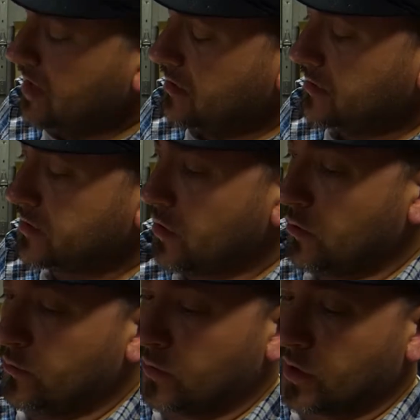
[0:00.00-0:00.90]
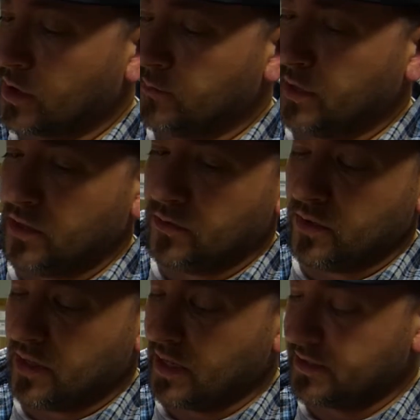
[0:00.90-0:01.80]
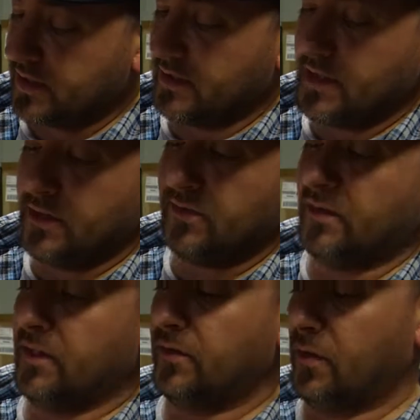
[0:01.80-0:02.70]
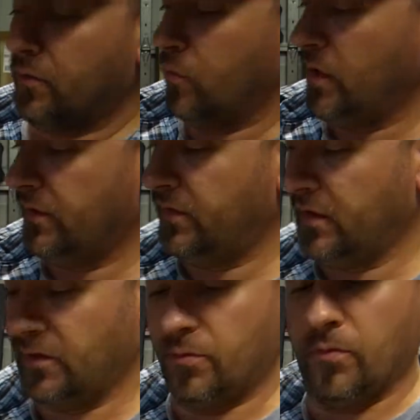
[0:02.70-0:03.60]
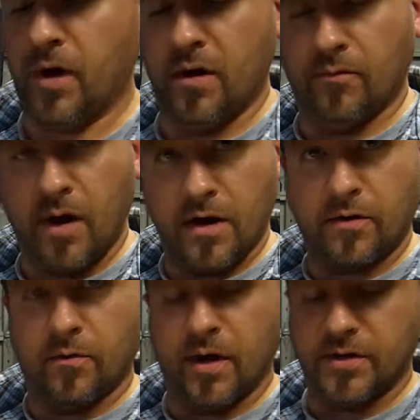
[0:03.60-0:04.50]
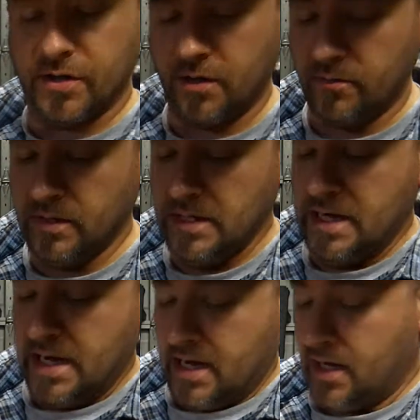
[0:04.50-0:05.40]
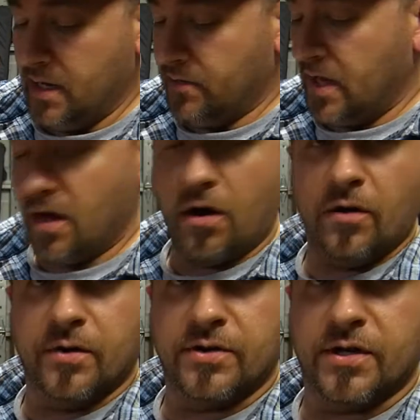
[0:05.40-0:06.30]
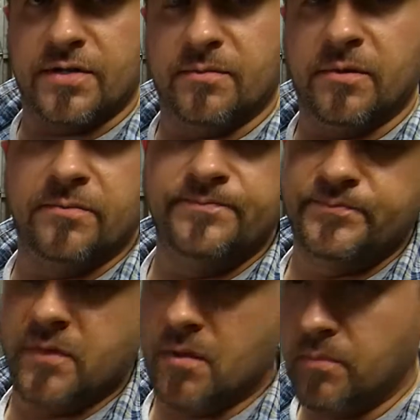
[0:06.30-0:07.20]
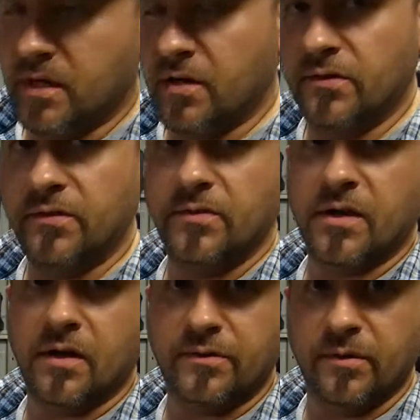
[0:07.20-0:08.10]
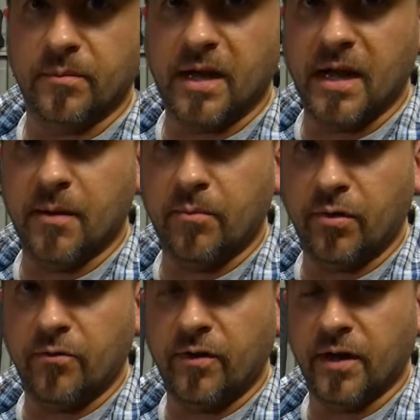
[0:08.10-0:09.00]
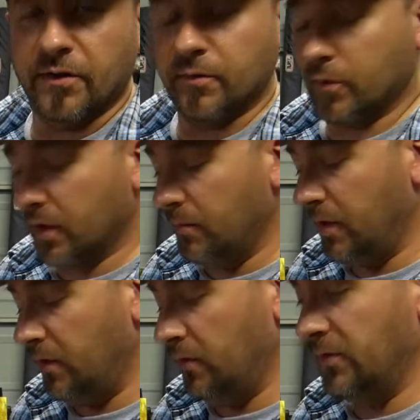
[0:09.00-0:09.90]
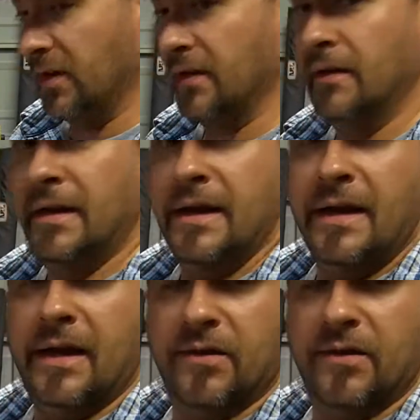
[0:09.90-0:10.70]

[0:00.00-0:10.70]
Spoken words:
So we're going to be utilizing these. These are 1:6 rocker ratio, and they are adjustable. Because of the custom cam profile that we're going to be using, and